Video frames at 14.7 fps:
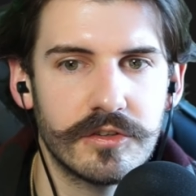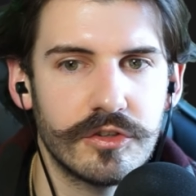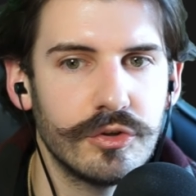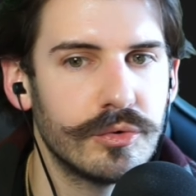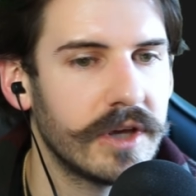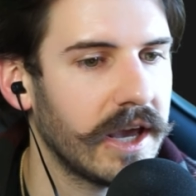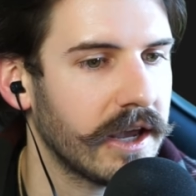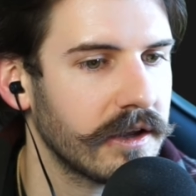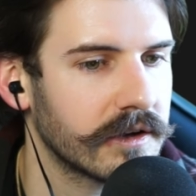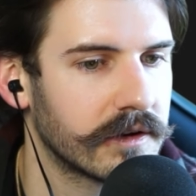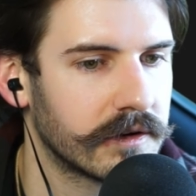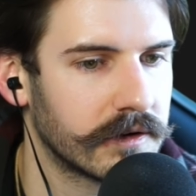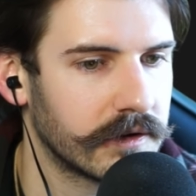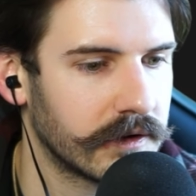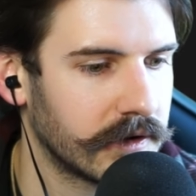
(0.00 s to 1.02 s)
2K.
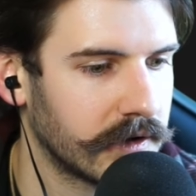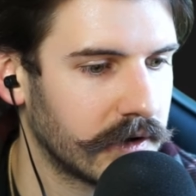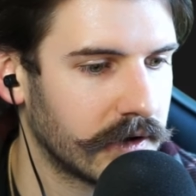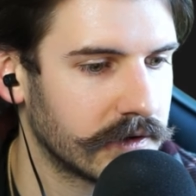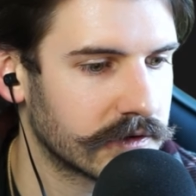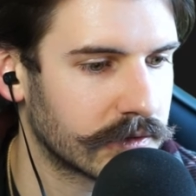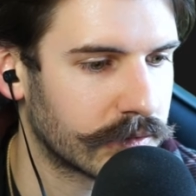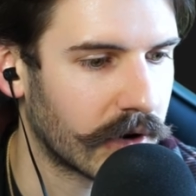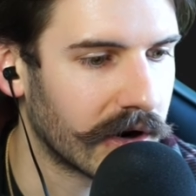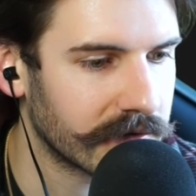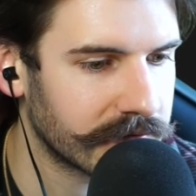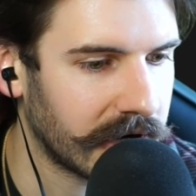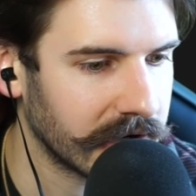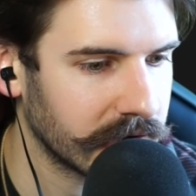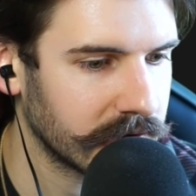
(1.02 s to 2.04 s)
It's a RAR
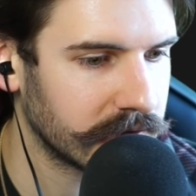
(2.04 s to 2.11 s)
file.